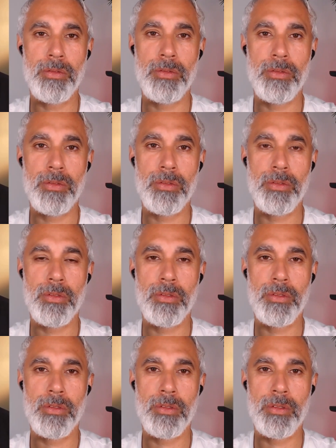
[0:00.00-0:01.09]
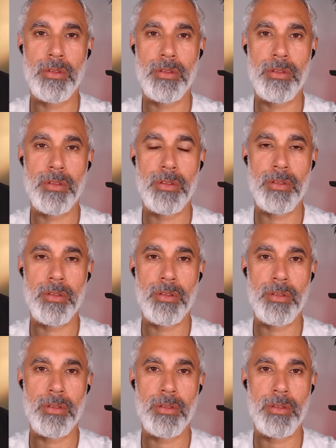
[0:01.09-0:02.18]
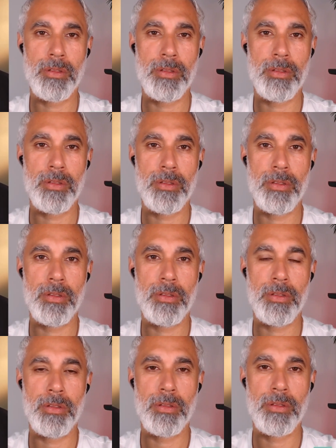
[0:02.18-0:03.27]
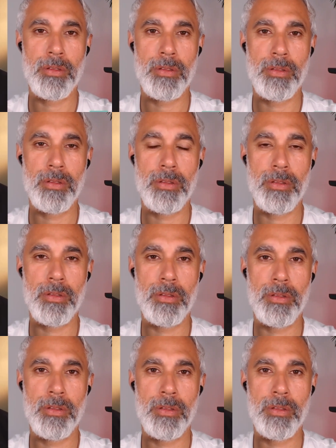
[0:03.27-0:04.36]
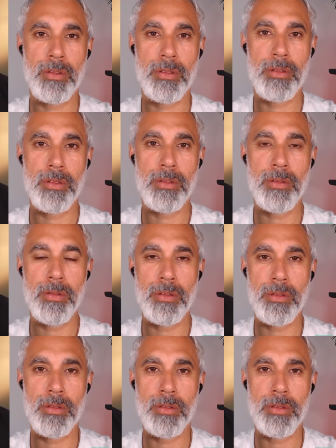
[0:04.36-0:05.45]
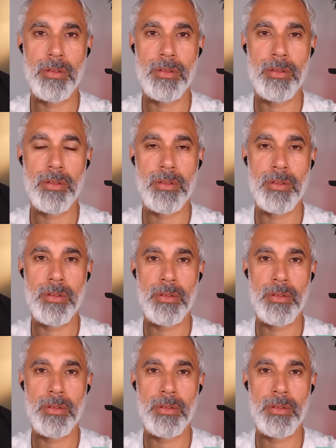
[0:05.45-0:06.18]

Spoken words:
This person isn't speaking.